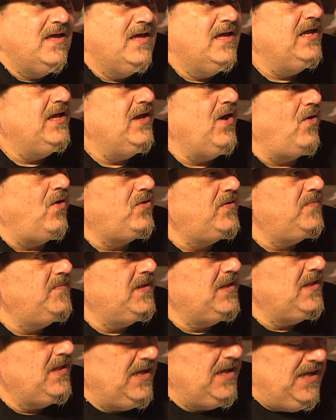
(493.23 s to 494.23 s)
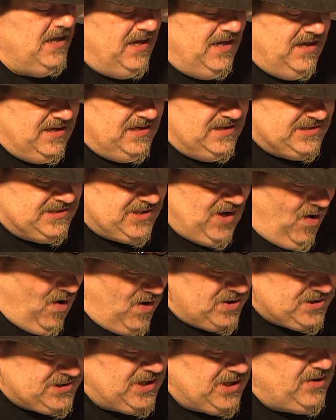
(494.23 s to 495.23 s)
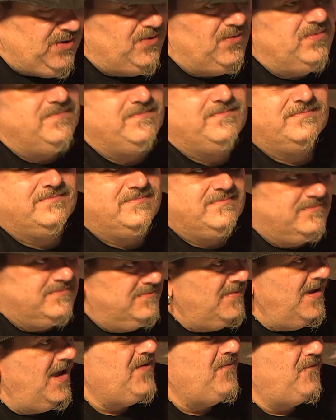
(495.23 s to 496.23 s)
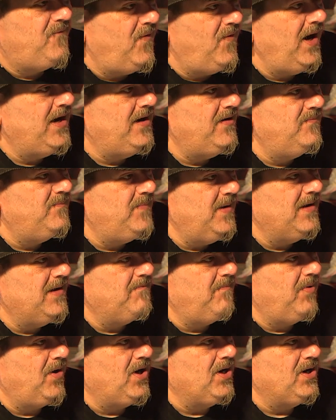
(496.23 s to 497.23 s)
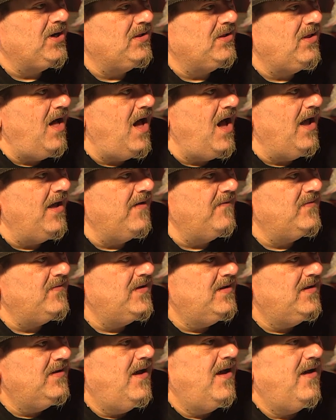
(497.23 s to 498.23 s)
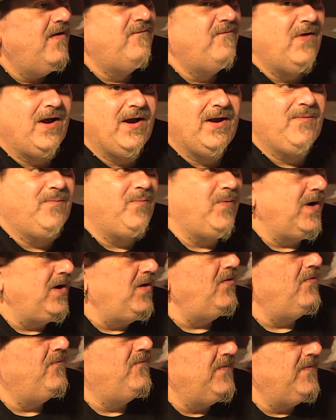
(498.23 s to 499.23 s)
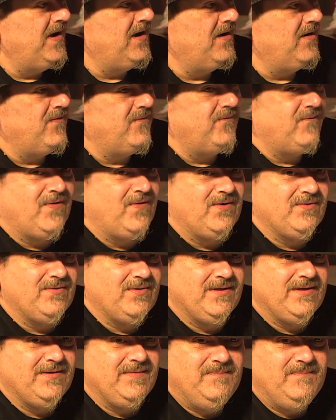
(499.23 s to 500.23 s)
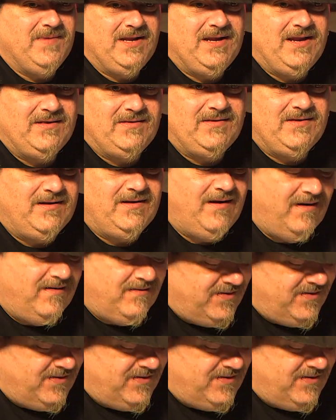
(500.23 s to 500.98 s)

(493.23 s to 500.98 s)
He ultimately is also afraid of being buried alive, a very real fear for the mid 1800s.